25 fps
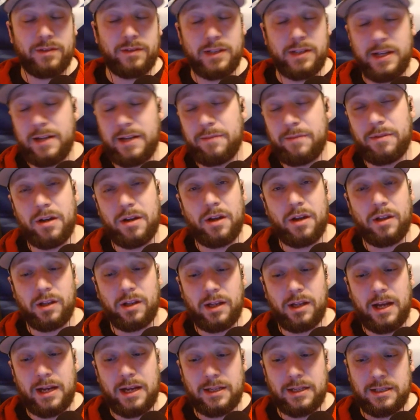team
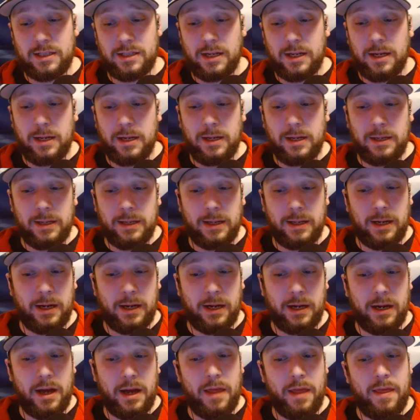nonetheless.
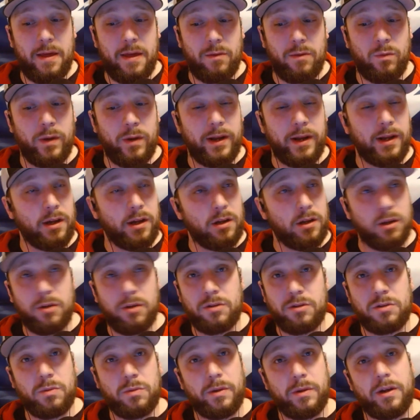And then winning a
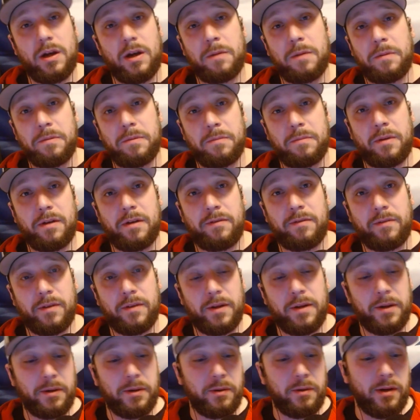close one up in
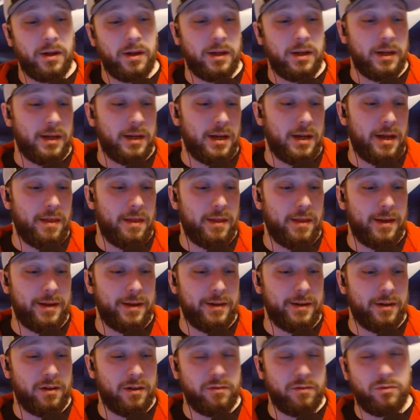Buffalo, and
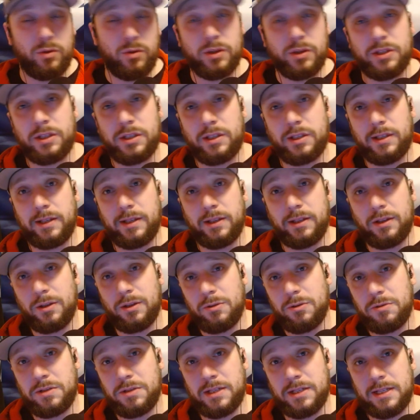then unfortunately
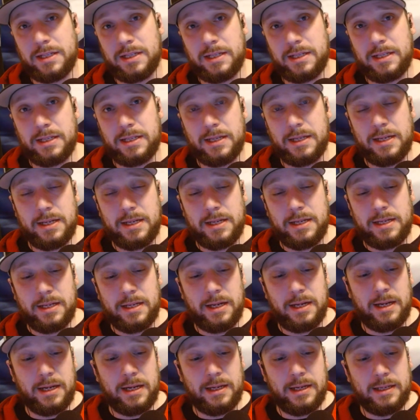losing
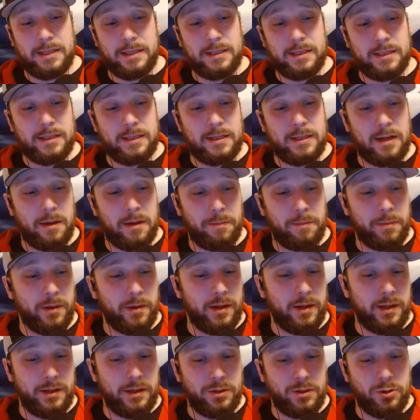up
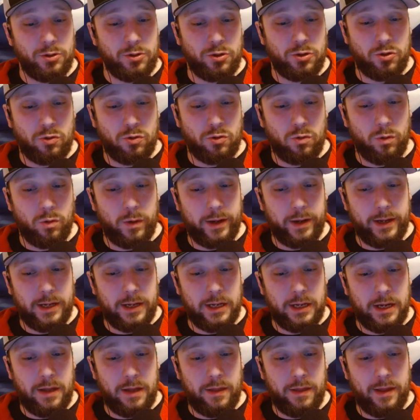in Detroit,
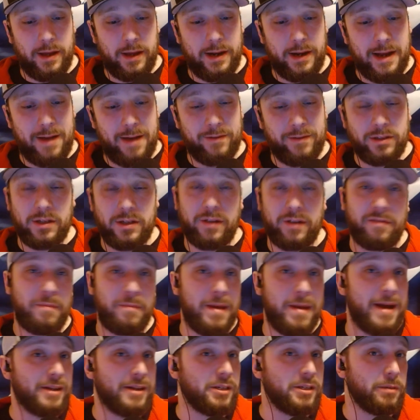and then have a tough
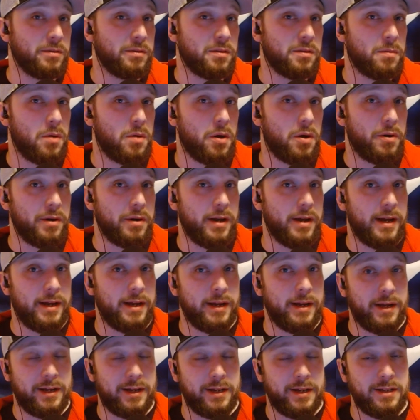matchup tomorrow
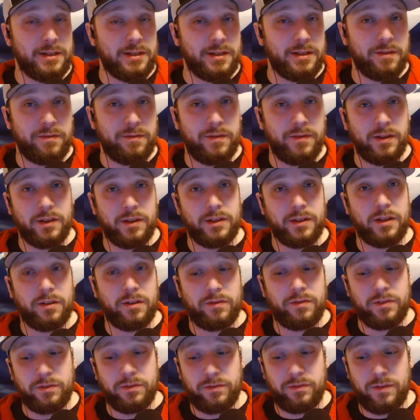night against the
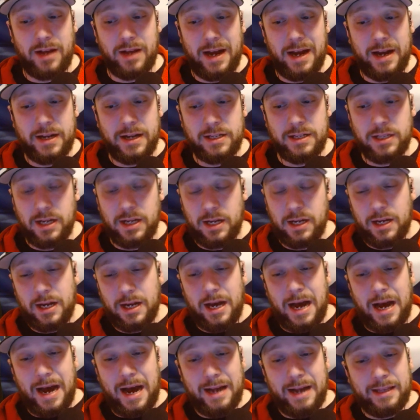Philadelphia Flyers.
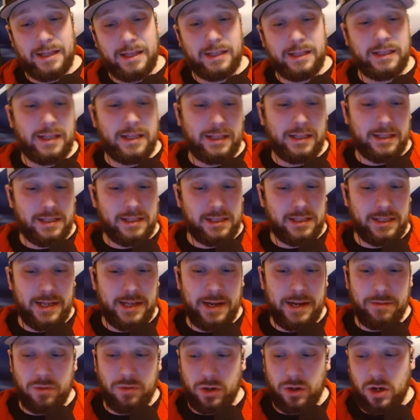I think that this
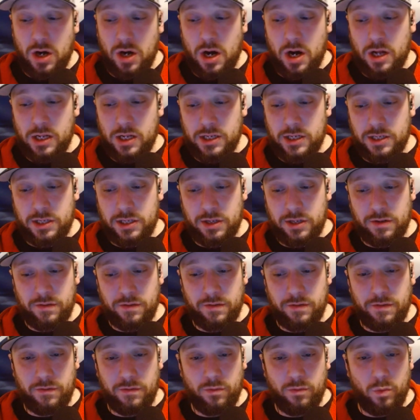team, regardless
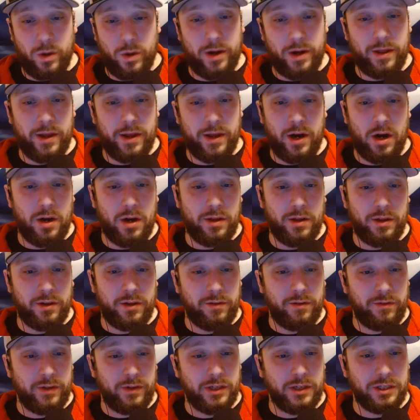of where they are in the
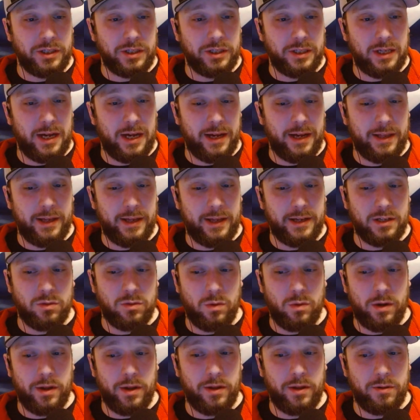division, I think it's
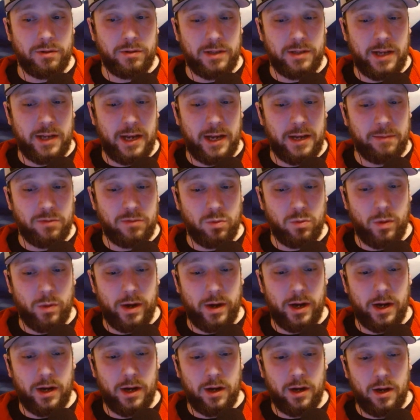one of those games
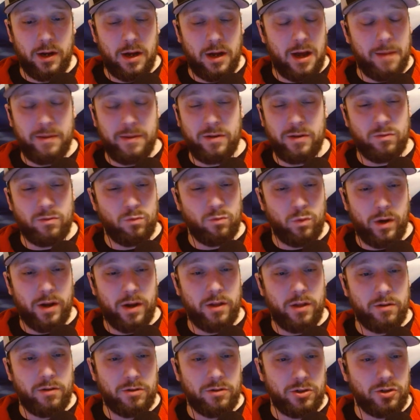where, I mean, one
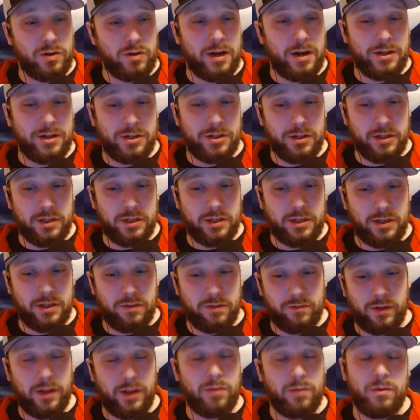of those stretches
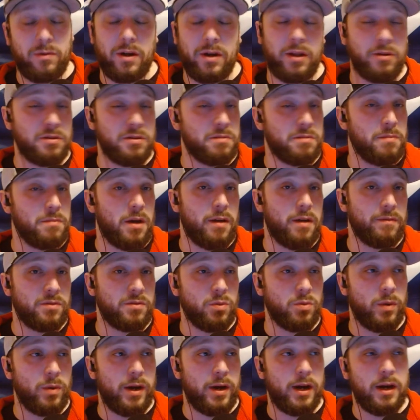and really one of those
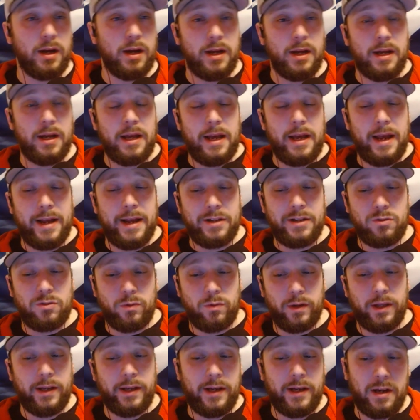months where it's
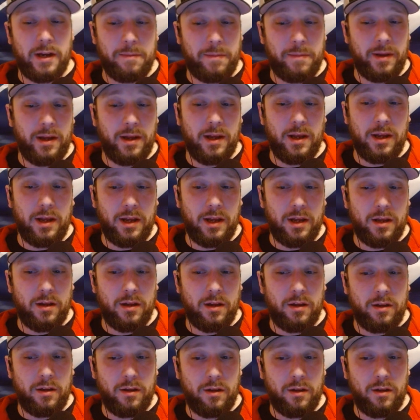really going to be